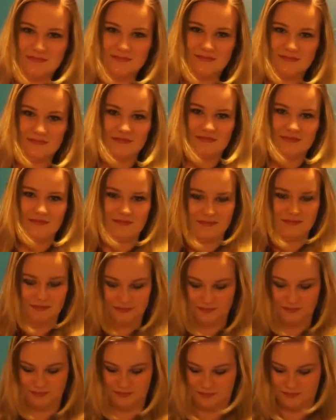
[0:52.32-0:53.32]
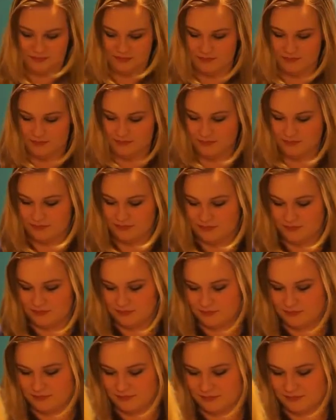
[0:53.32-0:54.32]

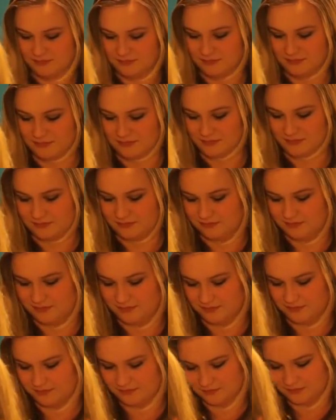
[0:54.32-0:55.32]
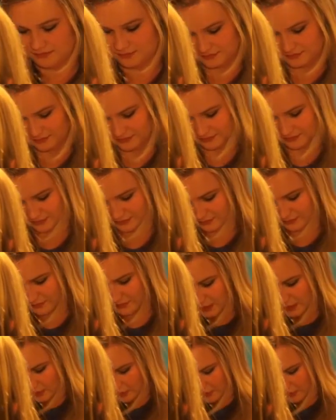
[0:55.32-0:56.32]

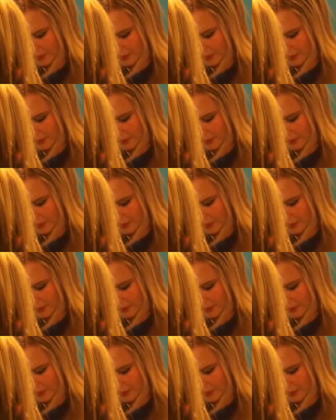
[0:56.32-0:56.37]
Nobody speaks.